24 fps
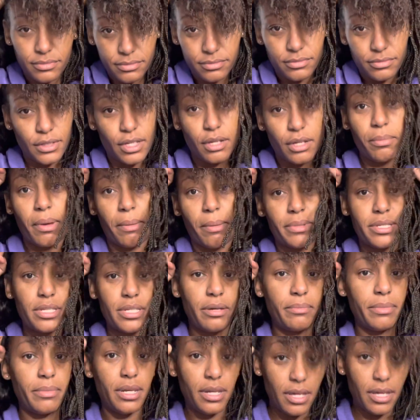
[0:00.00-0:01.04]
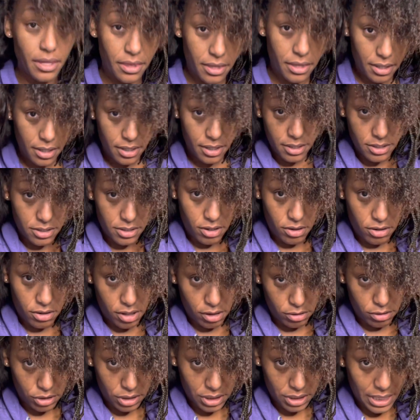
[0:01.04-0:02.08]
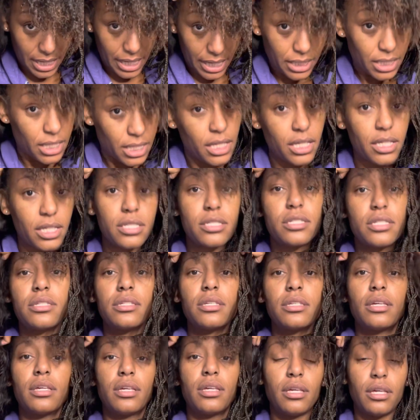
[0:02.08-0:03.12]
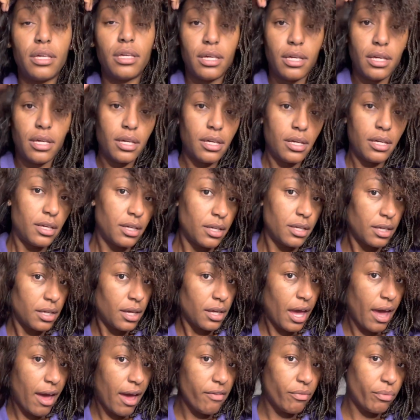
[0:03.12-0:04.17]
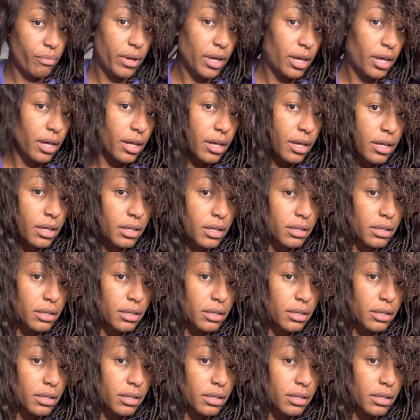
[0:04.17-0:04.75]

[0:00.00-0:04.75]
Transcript: You can baby tell me nothing. It's gonna go just like this. Half wig.